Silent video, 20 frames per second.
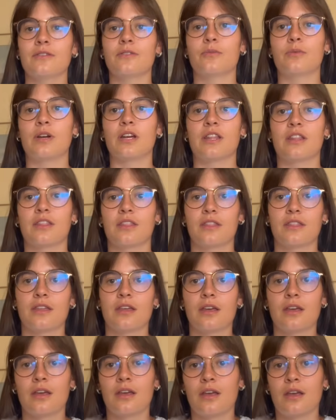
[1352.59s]
with
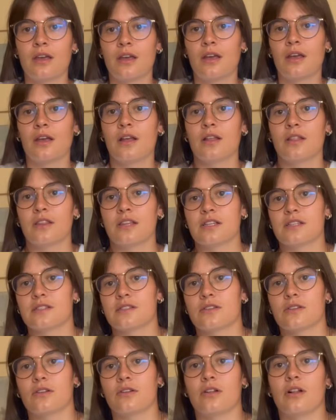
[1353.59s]
this
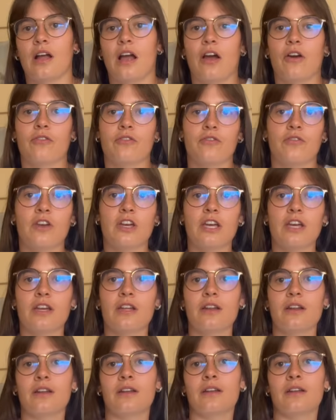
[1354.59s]
little outfit.